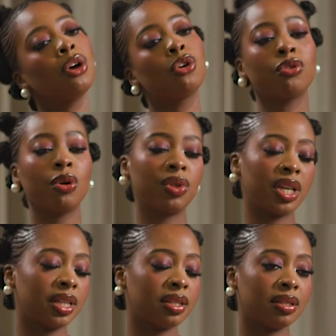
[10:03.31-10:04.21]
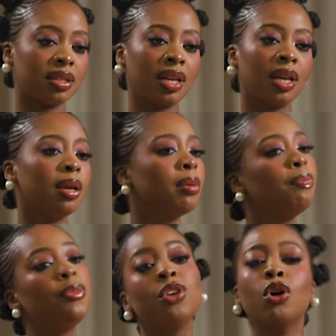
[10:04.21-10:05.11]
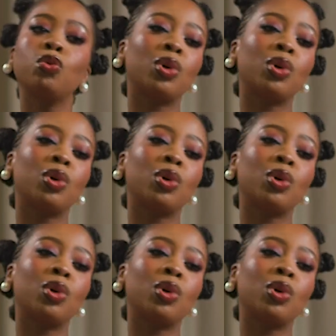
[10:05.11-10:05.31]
grow this beyond